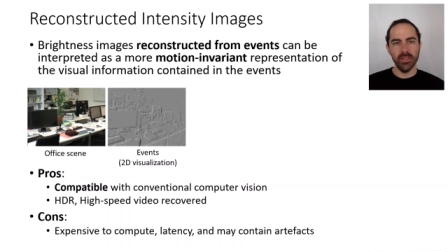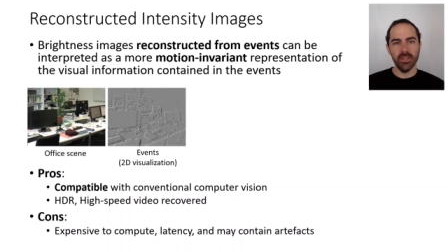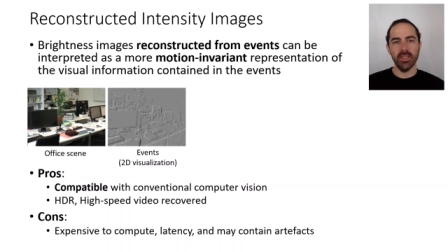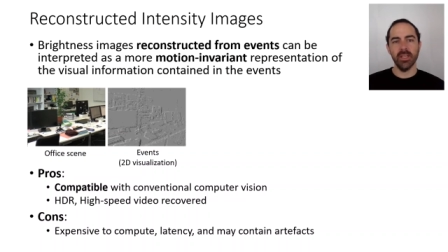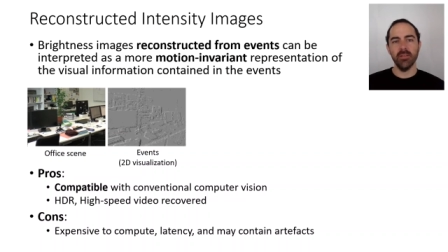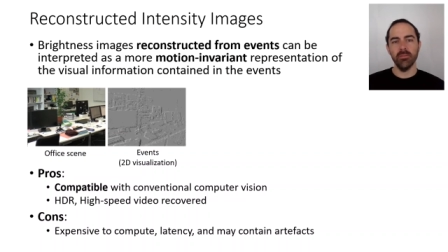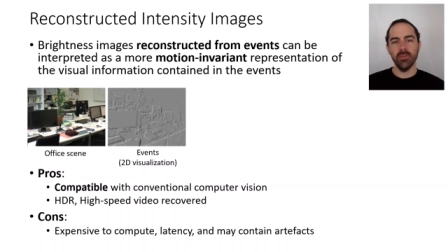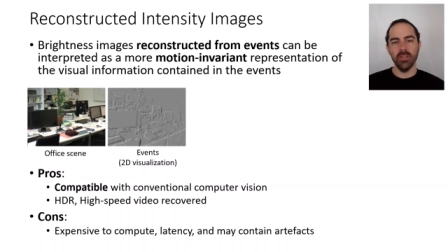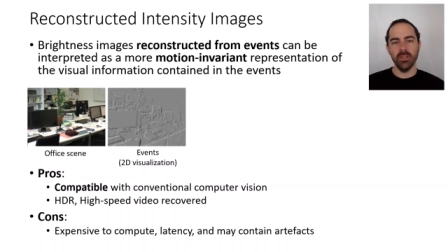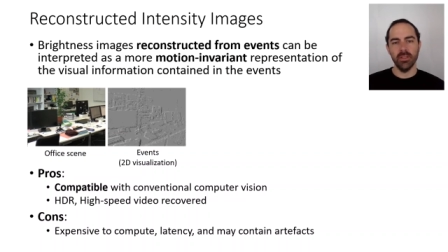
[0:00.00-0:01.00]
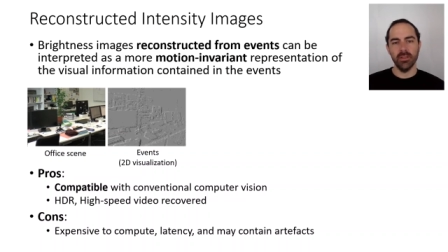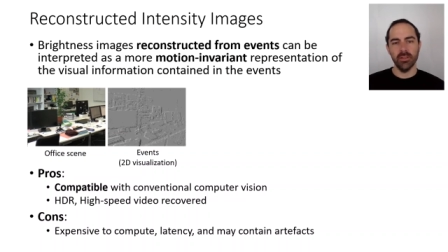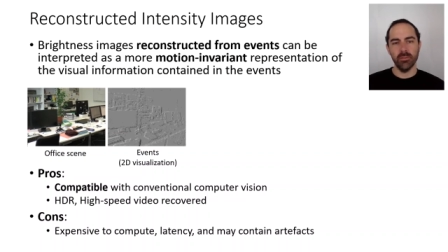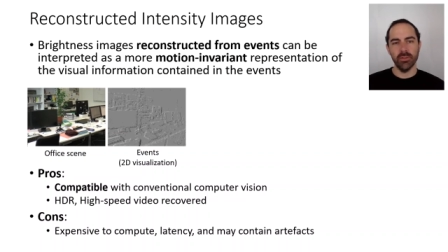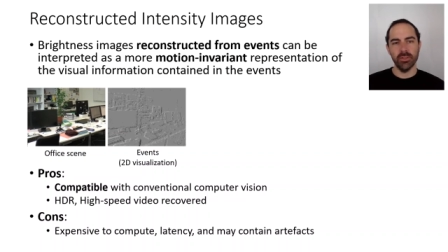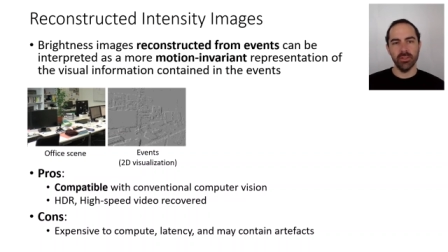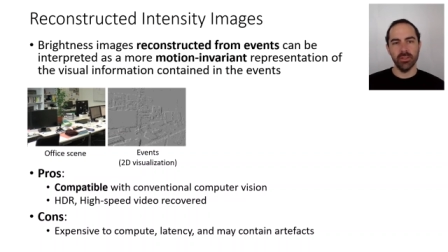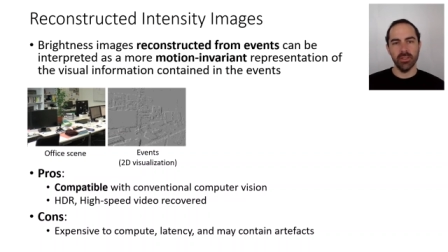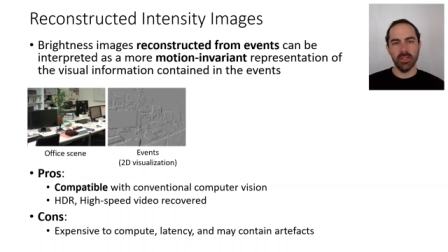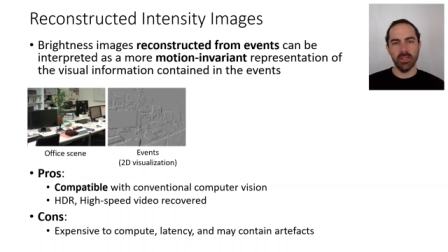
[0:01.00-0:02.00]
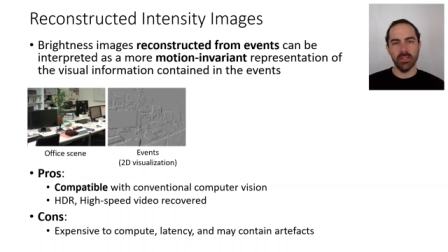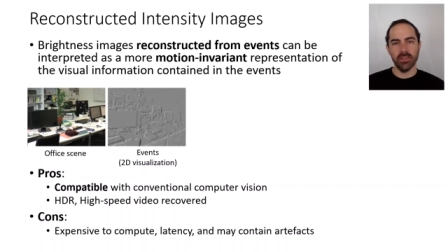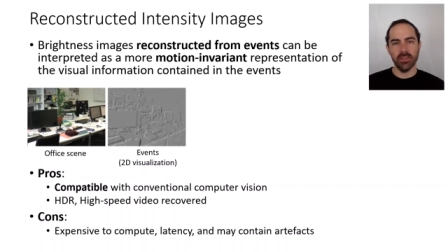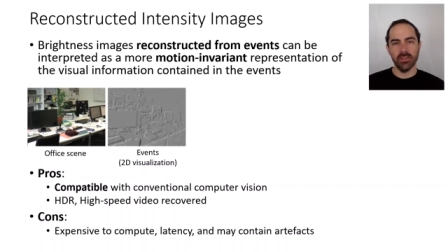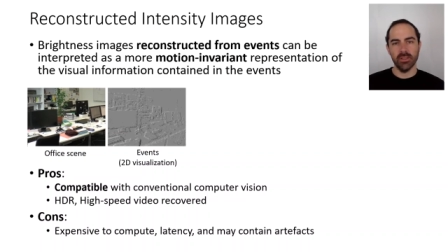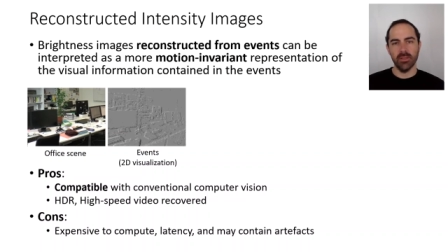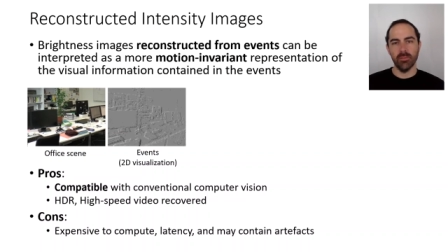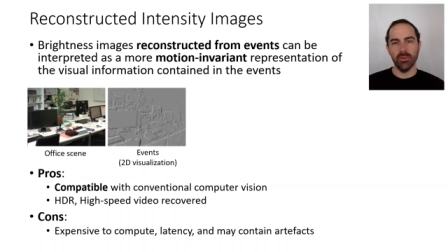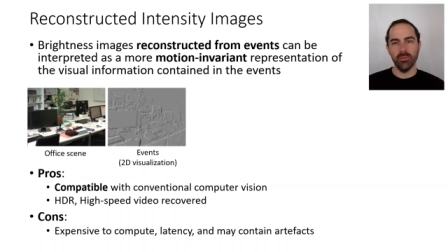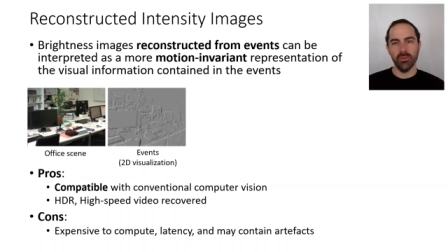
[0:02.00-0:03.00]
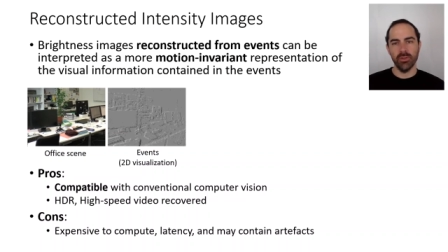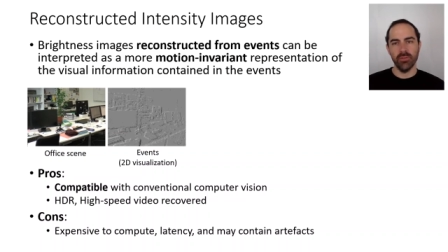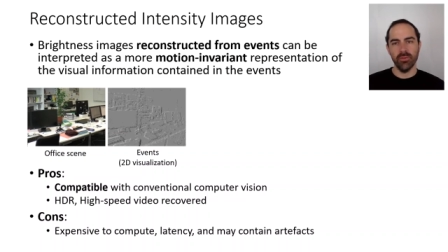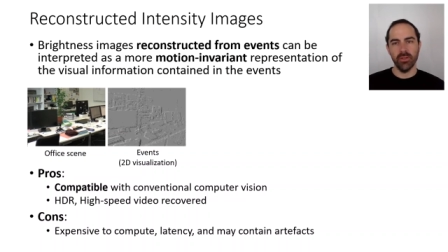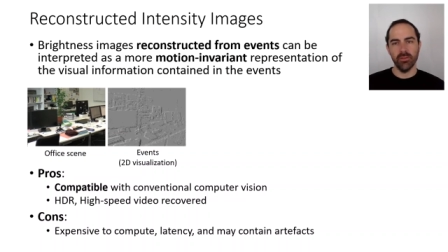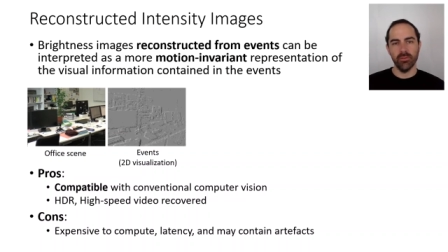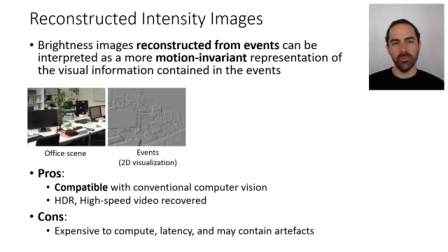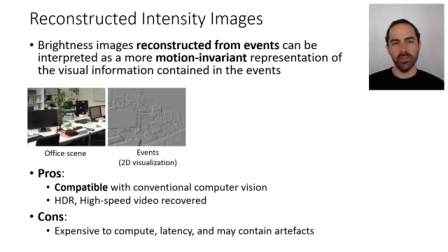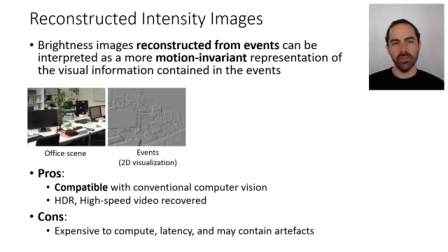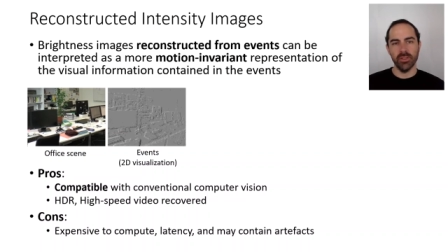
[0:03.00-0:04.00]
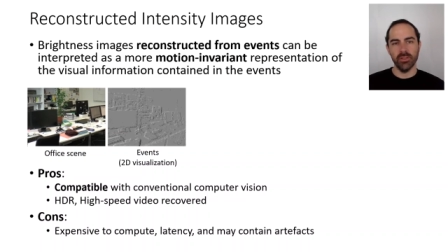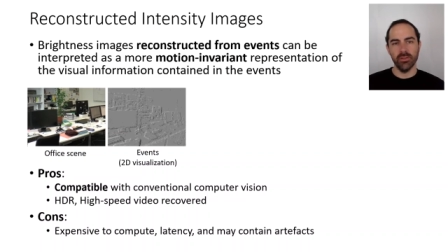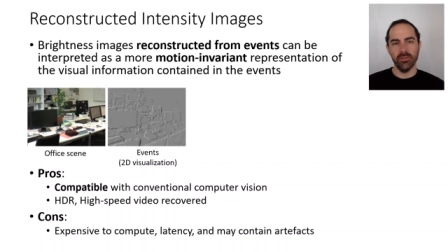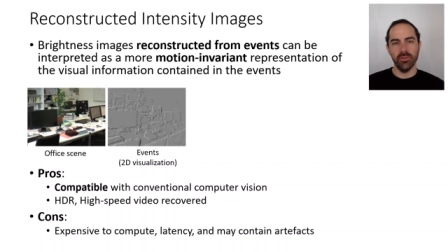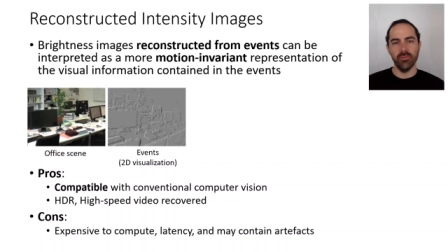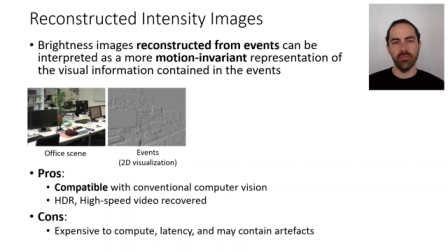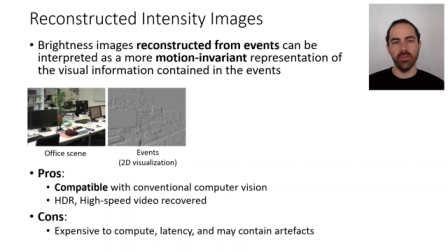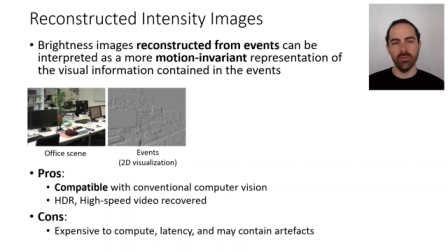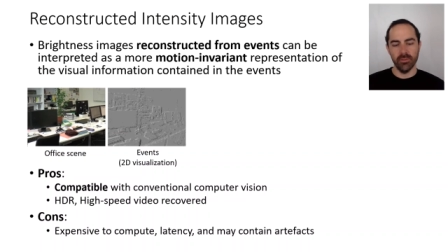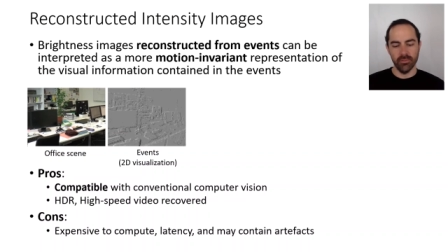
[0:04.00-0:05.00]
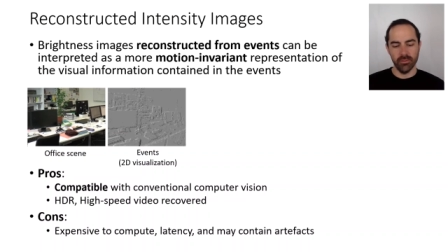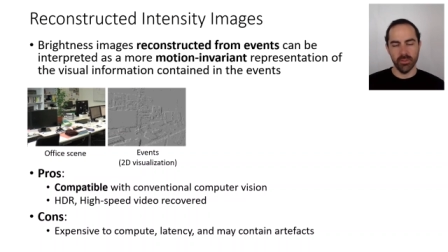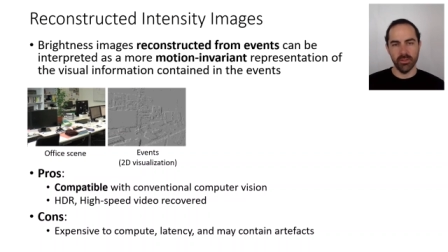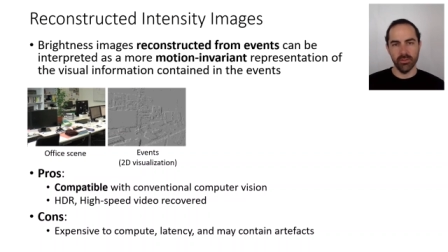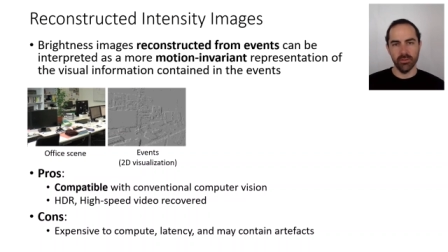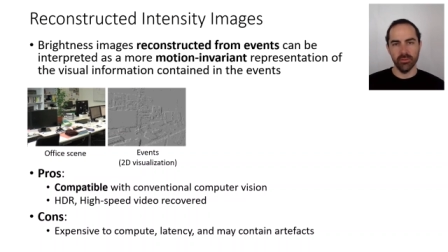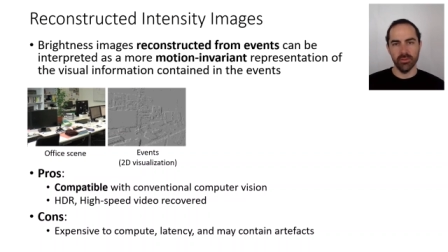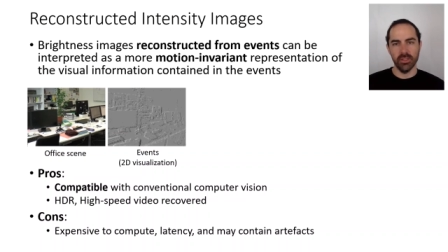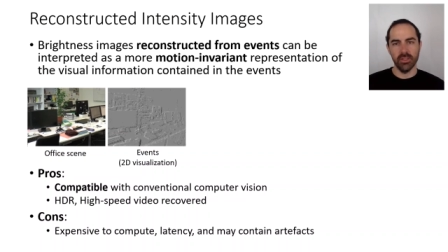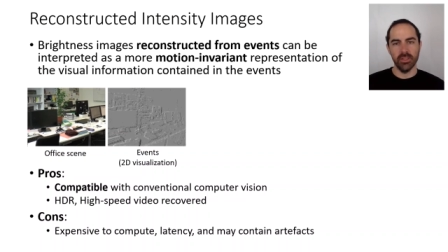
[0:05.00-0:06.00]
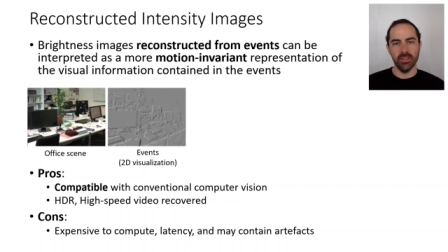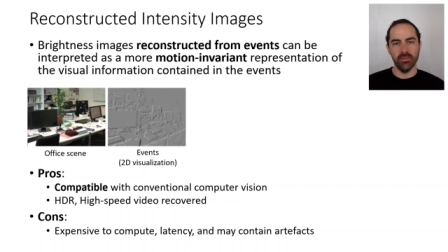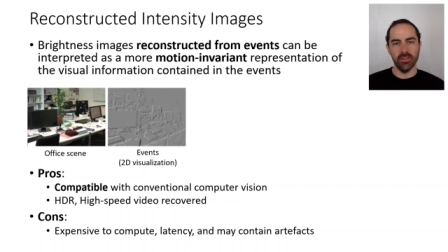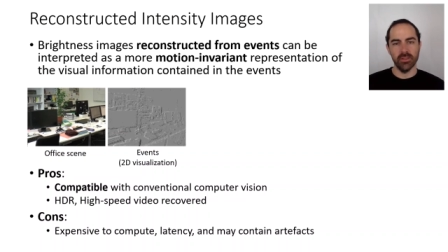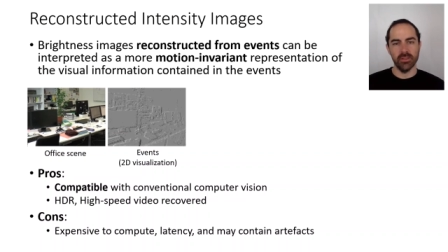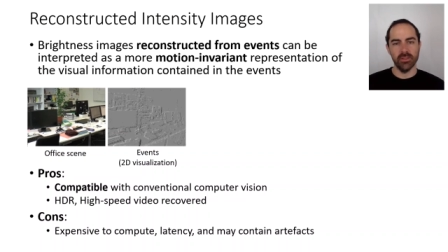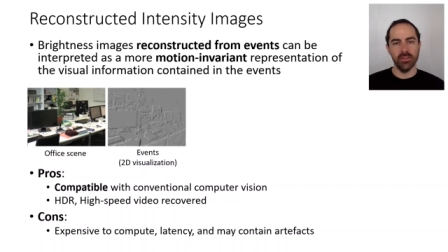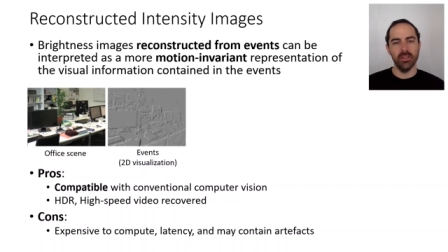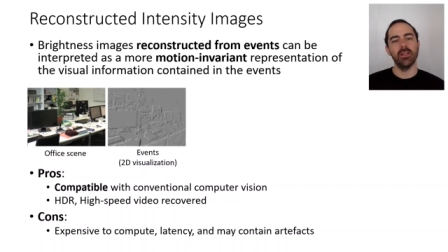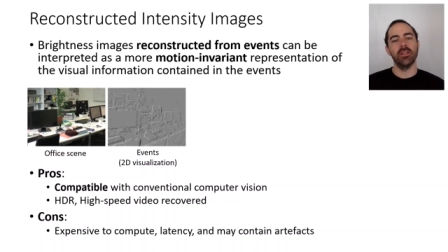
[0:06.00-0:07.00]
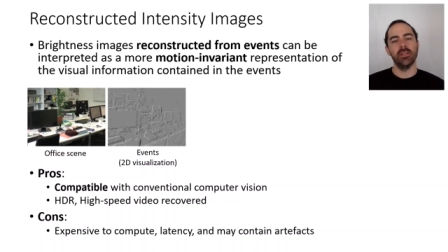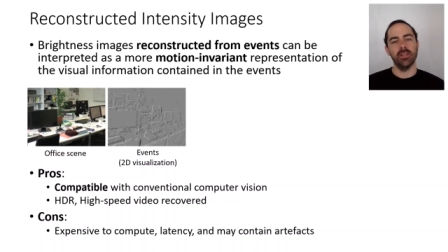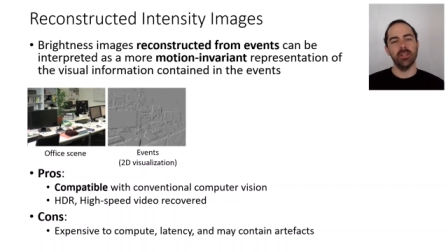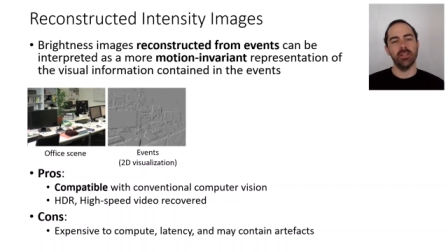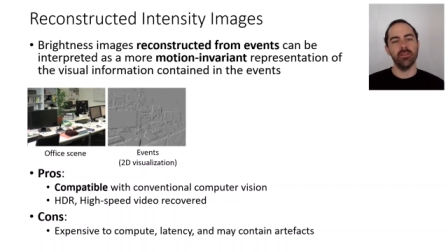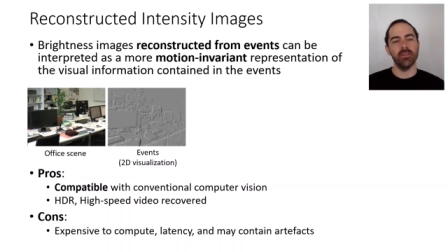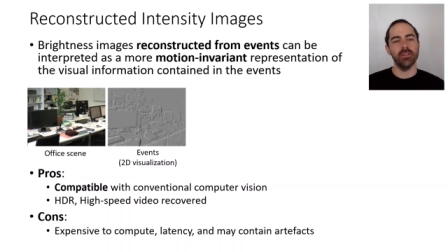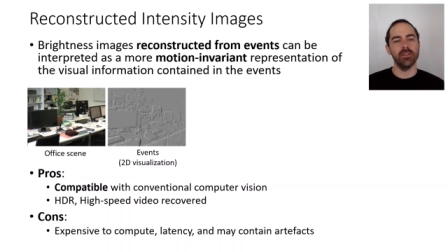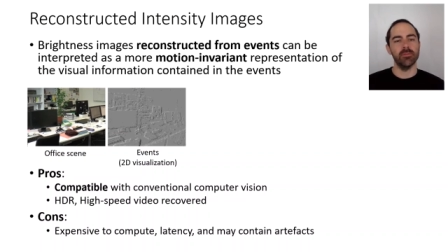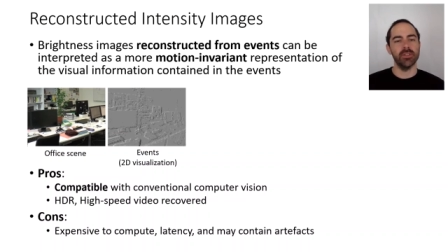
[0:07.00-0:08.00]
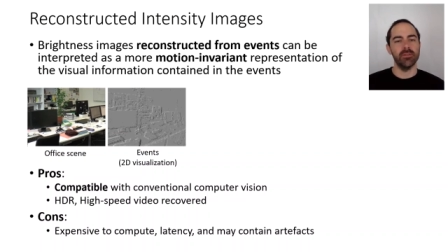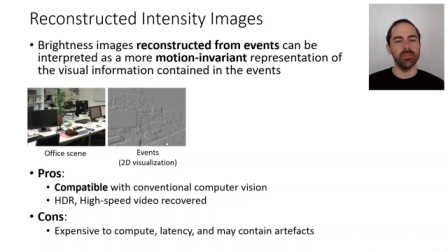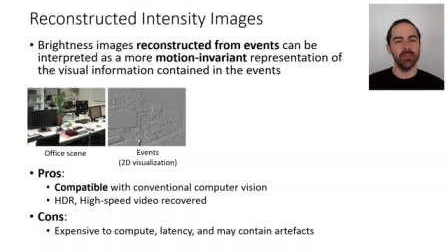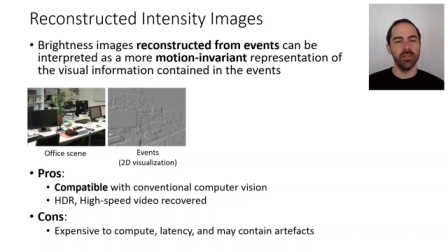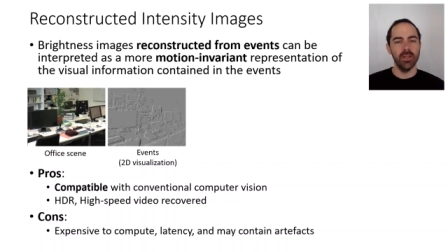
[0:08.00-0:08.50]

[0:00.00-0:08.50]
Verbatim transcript: they can be interpreted as a more motion invariant representation of the visual information contained in the events than the events themselves.